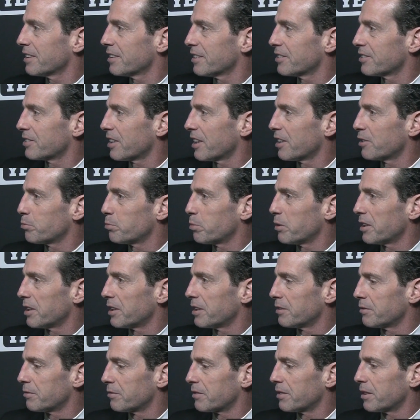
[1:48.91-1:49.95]
This guy's played
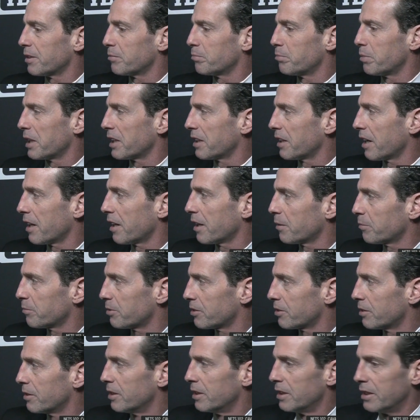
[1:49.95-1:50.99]
in, in big games,